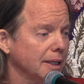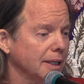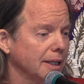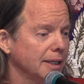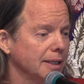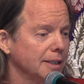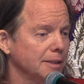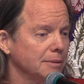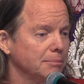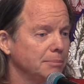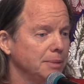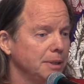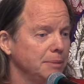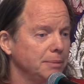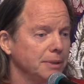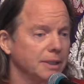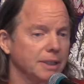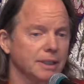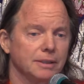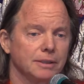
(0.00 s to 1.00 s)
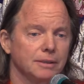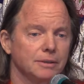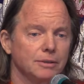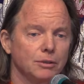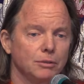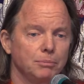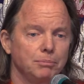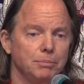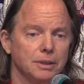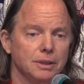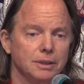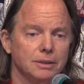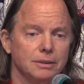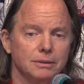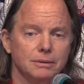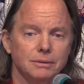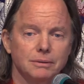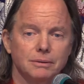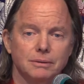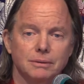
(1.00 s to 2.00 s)
Can people get their
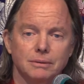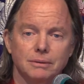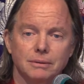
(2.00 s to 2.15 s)
notebooks?